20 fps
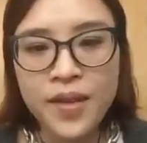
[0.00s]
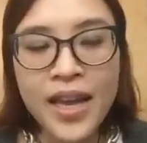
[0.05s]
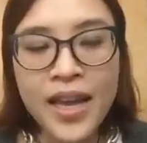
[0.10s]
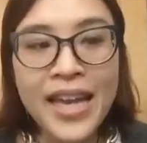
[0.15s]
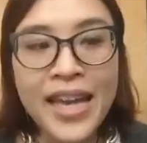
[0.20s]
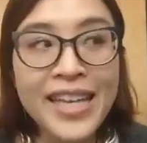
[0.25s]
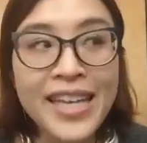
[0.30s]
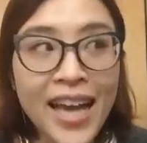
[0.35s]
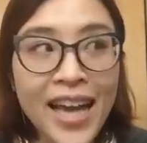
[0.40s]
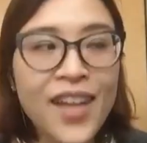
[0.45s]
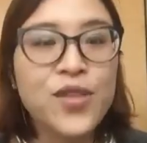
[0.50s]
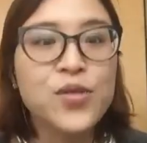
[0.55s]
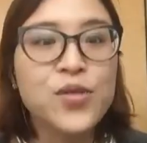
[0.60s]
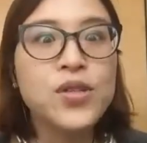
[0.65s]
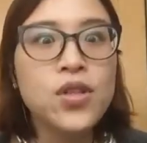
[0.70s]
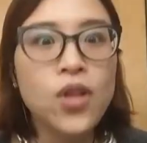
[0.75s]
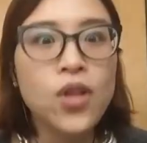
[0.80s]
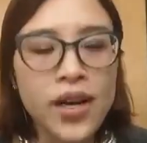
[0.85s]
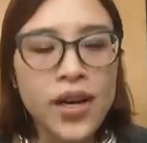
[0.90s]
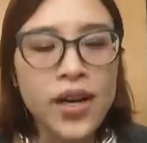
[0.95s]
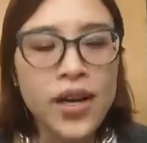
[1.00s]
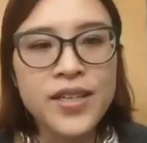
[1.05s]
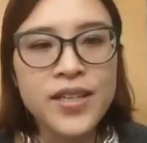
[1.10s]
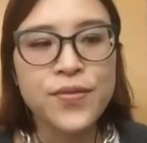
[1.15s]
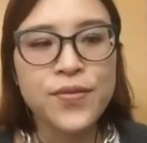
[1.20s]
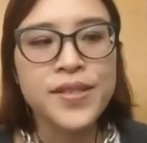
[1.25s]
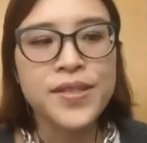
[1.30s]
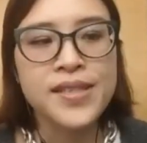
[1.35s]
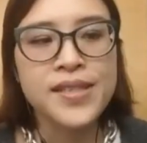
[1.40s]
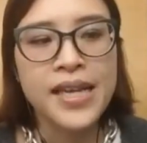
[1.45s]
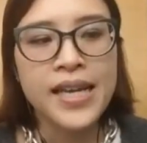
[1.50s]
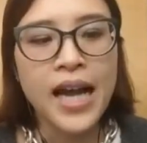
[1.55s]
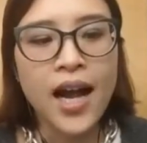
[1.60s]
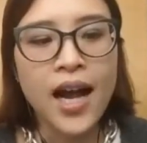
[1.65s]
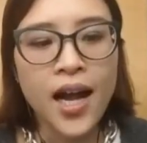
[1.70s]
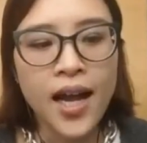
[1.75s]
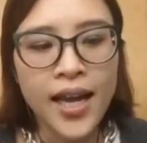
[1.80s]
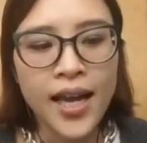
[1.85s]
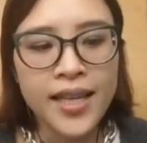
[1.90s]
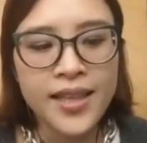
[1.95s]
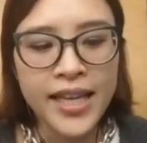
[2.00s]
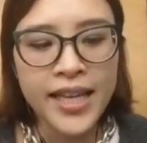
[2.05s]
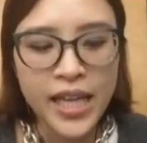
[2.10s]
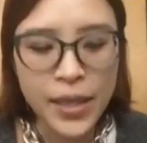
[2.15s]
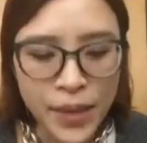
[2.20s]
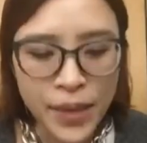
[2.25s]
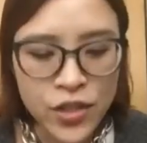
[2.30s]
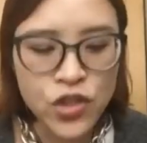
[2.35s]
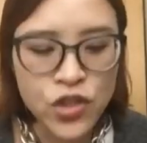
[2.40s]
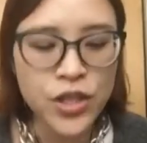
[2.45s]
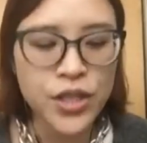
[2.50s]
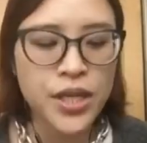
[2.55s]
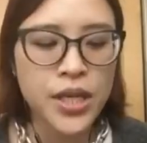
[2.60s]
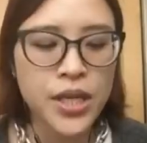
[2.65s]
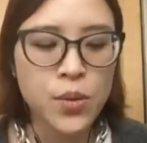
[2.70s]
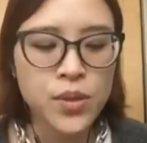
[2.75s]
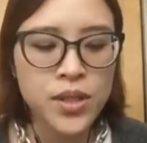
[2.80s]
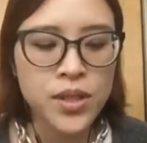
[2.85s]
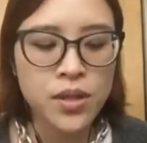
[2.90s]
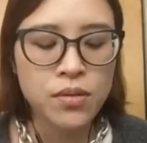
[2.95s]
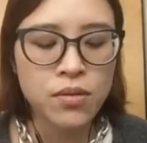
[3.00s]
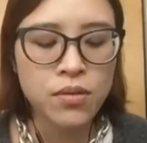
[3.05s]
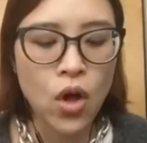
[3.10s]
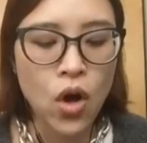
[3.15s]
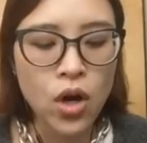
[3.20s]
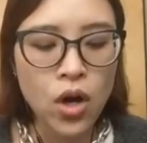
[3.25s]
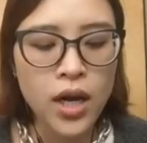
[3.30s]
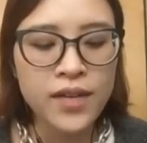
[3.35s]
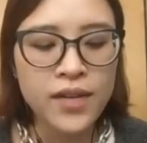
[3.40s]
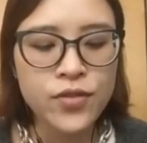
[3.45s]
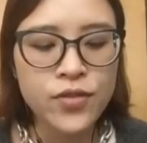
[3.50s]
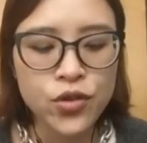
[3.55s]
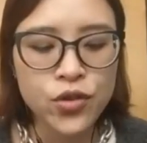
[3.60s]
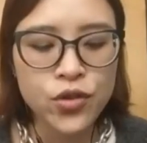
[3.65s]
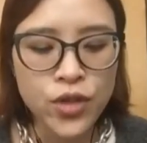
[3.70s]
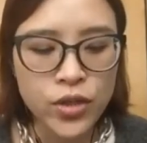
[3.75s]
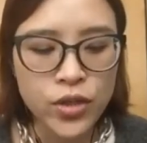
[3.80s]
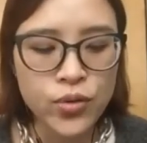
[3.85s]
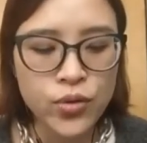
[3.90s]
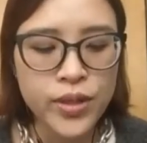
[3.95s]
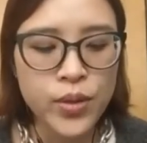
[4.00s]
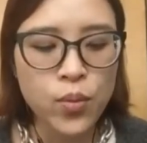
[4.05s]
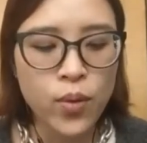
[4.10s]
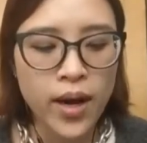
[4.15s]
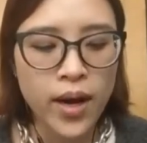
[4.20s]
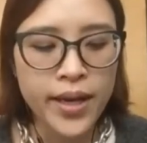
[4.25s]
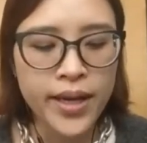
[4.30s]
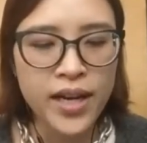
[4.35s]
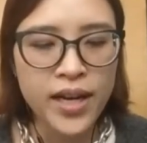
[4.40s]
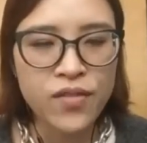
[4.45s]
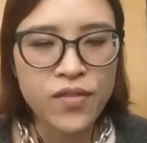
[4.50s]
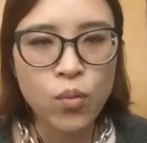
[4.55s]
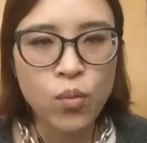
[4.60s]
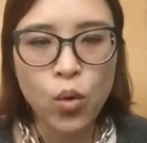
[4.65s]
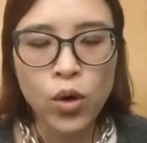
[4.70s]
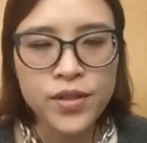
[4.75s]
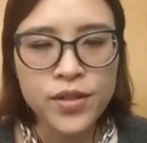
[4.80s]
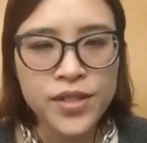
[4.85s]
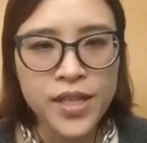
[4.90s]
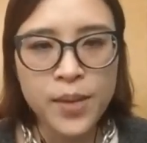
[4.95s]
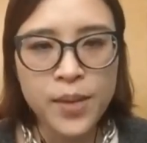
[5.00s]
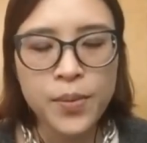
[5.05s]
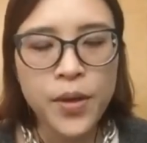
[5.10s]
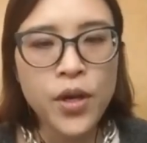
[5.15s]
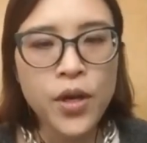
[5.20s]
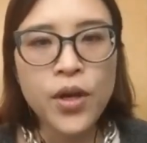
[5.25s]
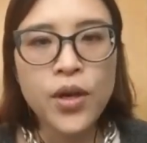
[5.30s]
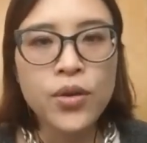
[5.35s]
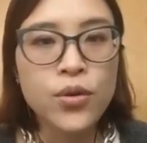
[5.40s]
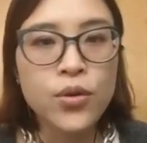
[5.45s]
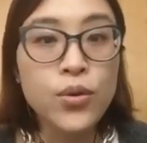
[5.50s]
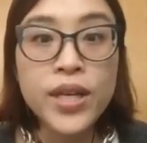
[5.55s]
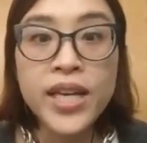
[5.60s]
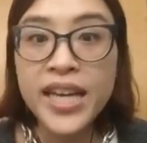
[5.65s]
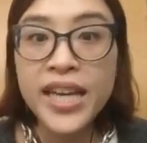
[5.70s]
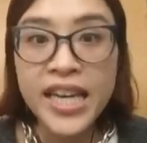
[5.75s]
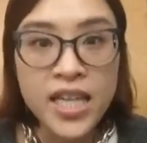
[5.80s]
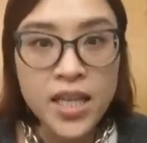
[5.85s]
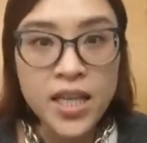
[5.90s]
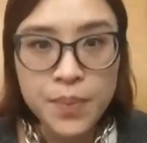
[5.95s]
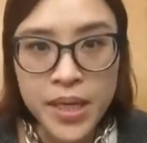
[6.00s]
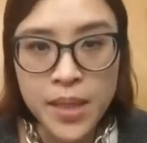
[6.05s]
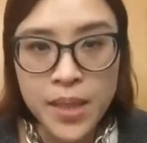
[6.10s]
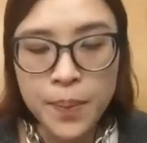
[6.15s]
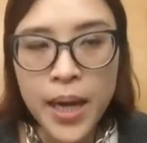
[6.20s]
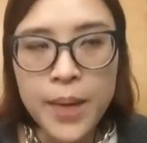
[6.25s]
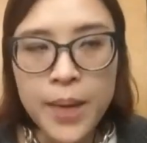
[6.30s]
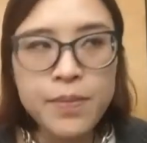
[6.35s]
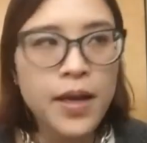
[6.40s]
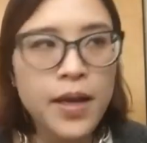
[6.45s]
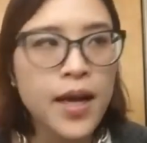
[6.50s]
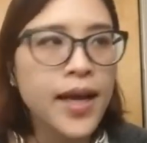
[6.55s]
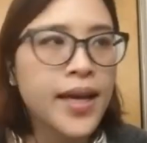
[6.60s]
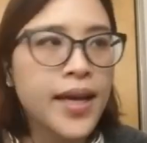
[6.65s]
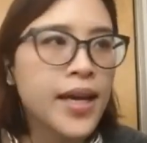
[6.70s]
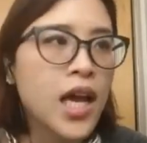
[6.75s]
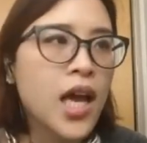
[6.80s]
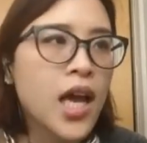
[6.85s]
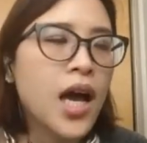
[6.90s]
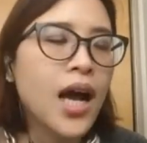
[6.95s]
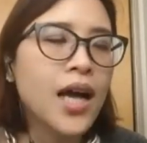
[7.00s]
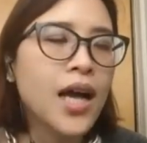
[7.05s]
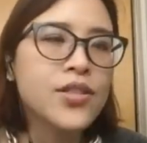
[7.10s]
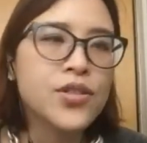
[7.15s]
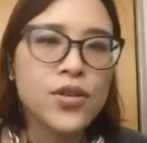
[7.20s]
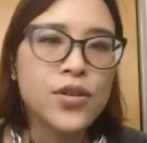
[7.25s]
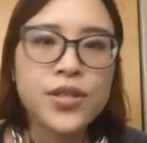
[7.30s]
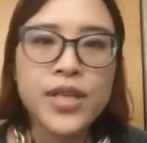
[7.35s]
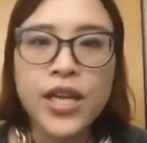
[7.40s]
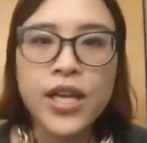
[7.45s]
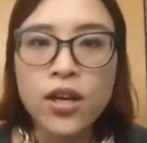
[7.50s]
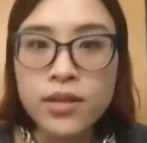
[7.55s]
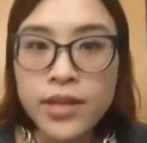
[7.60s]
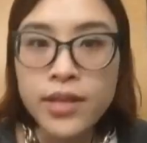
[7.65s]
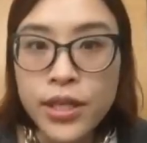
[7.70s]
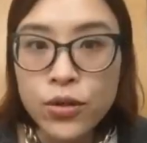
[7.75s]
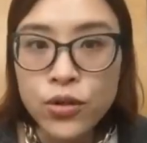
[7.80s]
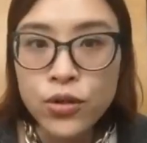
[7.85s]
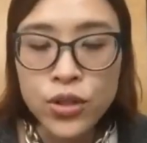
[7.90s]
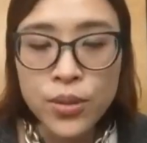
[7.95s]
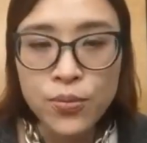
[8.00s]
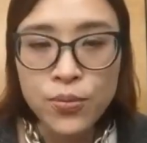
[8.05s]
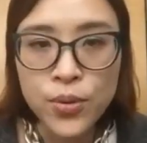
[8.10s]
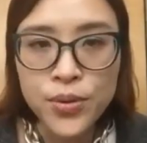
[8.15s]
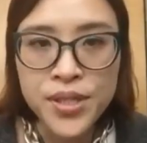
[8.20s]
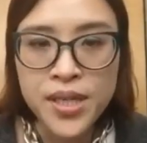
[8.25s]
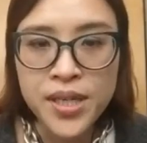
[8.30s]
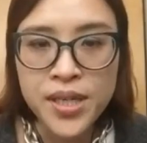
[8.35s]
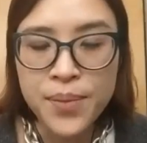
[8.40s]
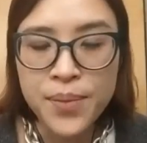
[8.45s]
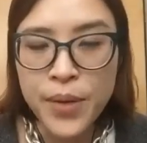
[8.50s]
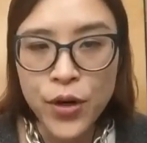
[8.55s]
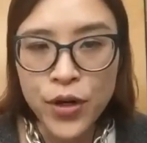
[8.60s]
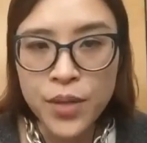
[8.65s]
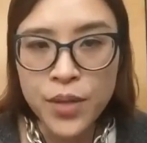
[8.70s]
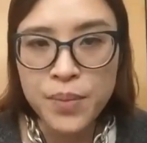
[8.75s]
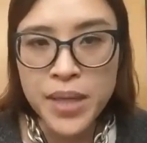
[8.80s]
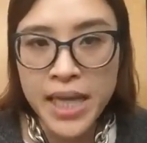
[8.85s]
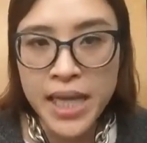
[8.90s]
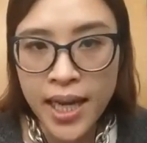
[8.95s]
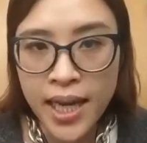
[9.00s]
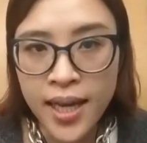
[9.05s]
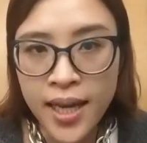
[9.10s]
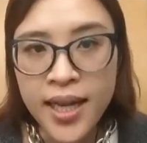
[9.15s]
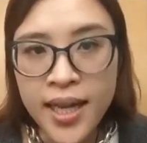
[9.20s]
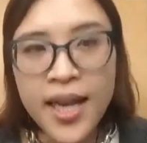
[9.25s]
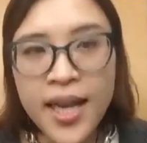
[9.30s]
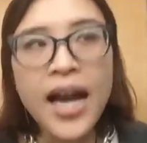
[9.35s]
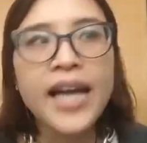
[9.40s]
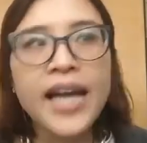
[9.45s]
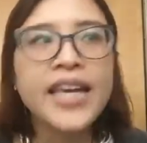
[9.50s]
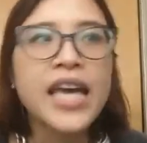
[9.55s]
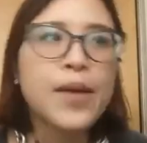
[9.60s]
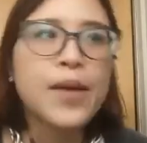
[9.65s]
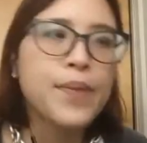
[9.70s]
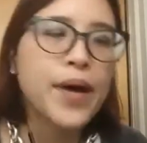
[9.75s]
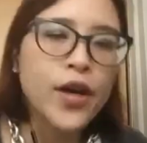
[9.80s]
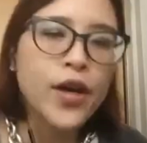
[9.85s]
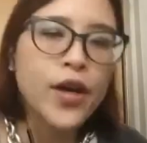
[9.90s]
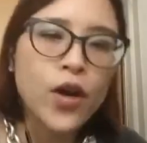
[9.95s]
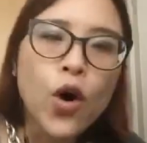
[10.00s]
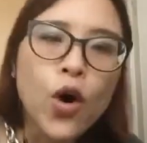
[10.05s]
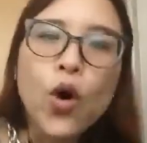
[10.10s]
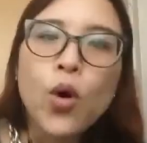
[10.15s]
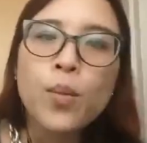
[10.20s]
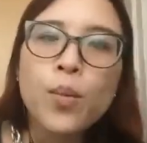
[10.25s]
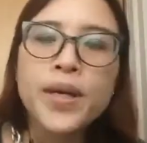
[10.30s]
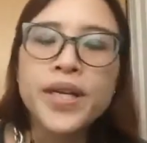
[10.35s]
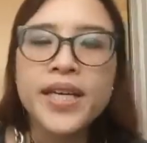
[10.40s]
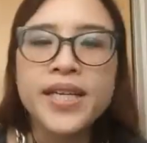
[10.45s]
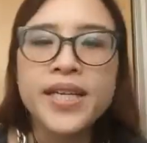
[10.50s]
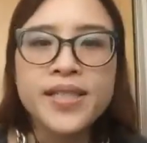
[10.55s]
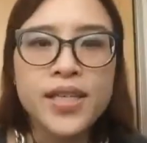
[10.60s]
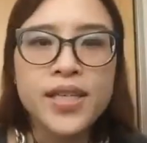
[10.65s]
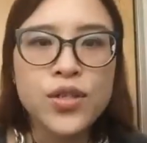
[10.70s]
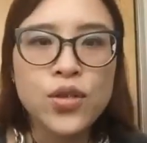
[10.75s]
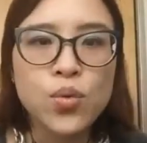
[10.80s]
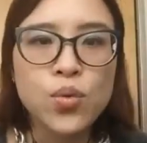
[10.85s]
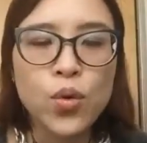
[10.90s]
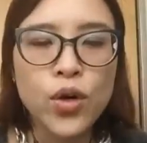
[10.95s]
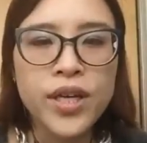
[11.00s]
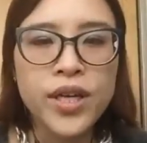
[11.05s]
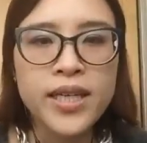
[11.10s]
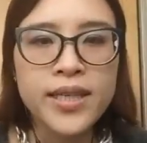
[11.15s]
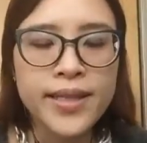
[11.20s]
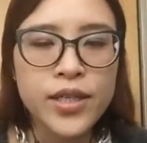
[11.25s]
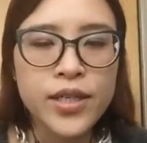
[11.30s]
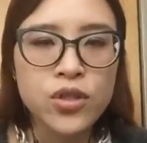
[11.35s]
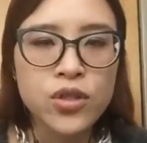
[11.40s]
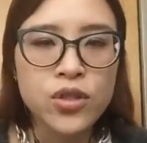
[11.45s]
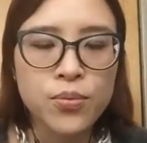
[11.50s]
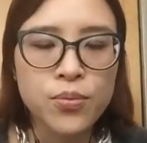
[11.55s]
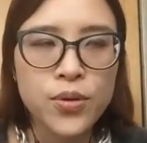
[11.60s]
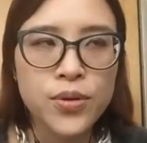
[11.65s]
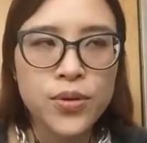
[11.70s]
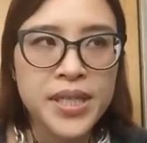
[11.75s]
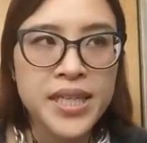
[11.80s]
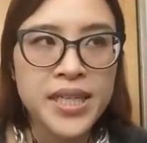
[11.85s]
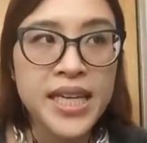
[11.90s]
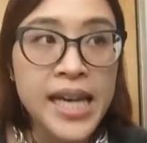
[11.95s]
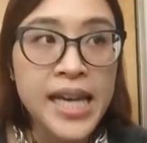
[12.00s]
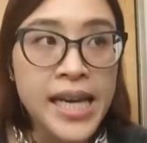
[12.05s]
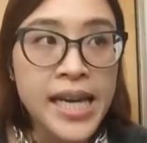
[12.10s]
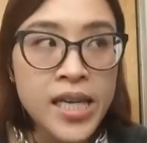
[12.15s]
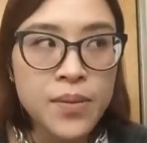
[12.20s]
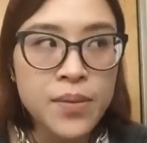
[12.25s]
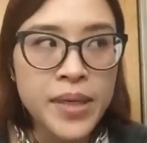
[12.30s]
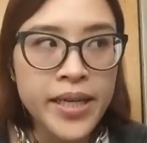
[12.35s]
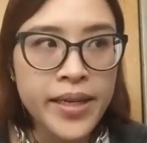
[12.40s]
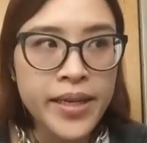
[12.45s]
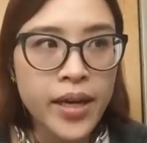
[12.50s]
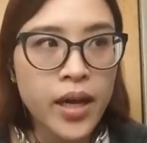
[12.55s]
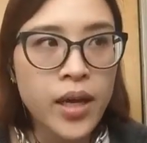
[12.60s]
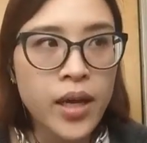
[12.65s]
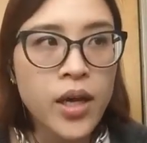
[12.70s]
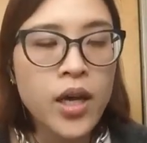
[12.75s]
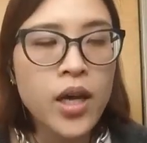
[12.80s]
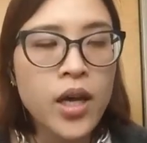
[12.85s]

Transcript: Yeah, there's a lot of difference. Like I mentioned, it was a long kind of trajectory where I kind of worked up through the Canadian media pipeline. I started taking on leadership roles at American media. I came back home and continued working in leadership roles in Canadian media.